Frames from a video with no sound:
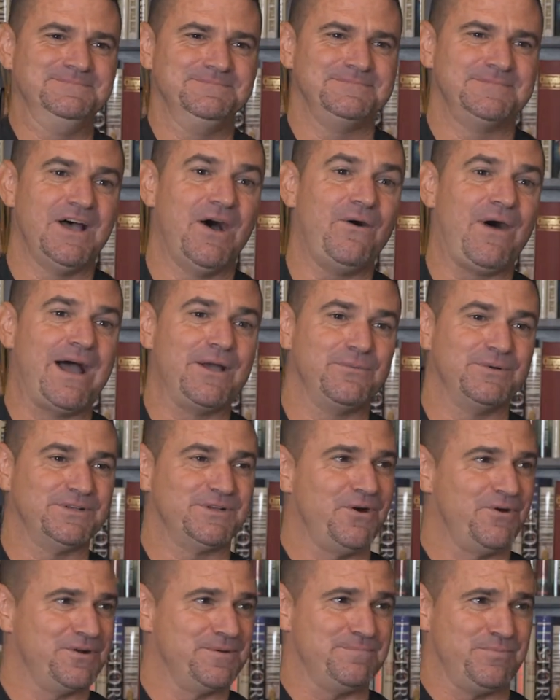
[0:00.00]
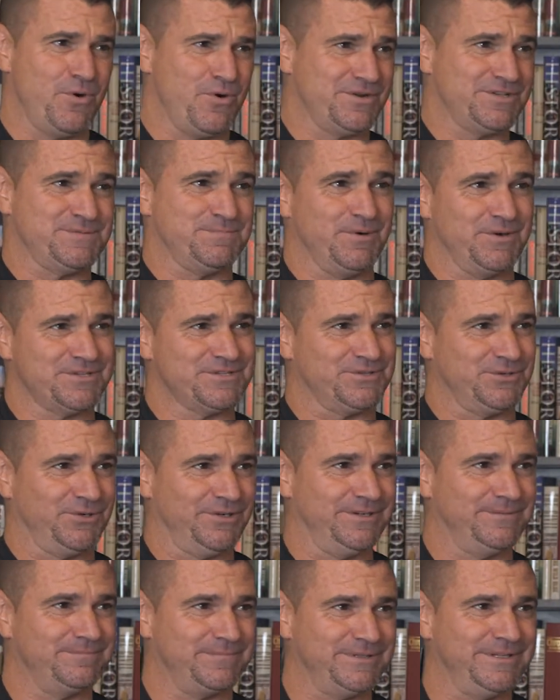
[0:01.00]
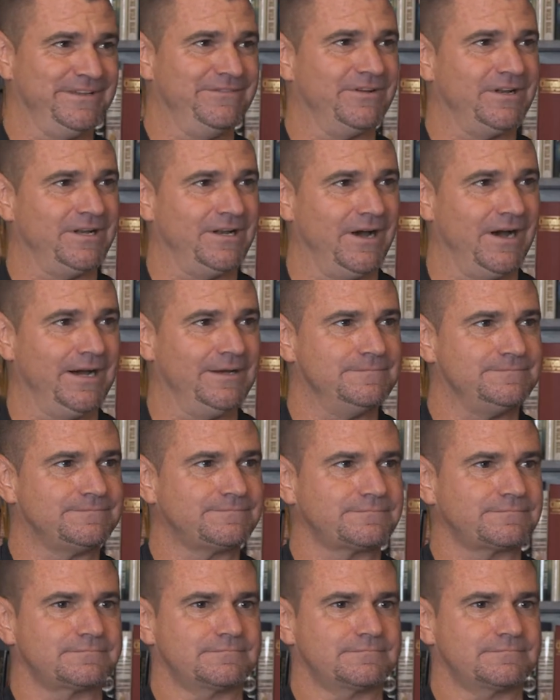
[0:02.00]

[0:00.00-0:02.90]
No, I would go to Borders bookstore, believe it or not,